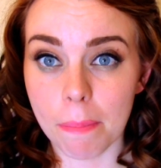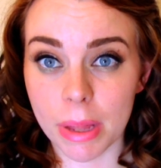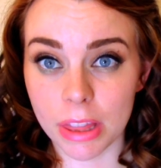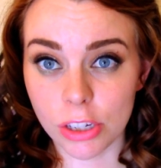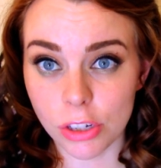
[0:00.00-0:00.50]

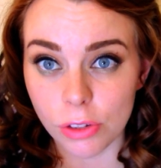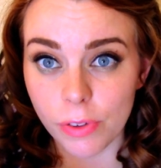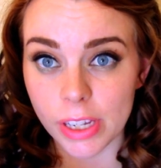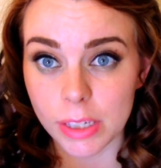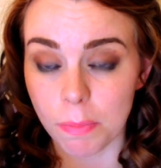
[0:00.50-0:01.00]
But the Too
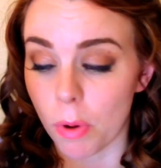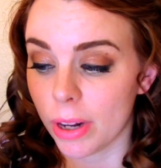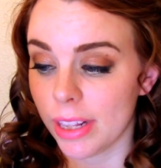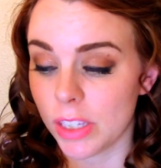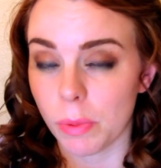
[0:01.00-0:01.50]
Faced
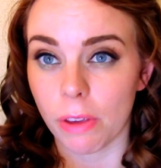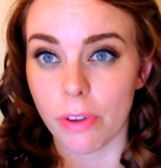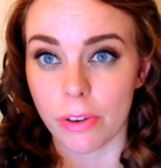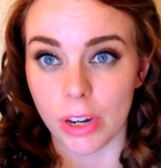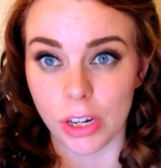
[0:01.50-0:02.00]
Born This Way
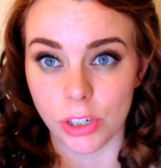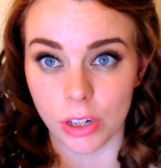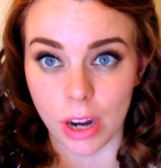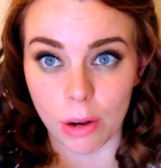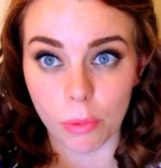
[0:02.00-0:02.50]

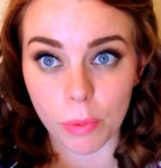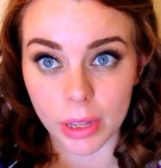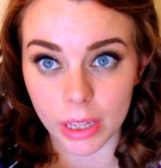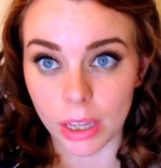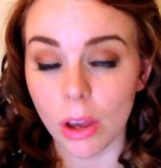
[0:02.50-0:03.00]
foundation, I
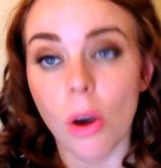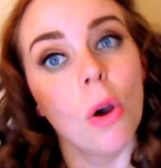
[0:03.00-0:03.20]
really,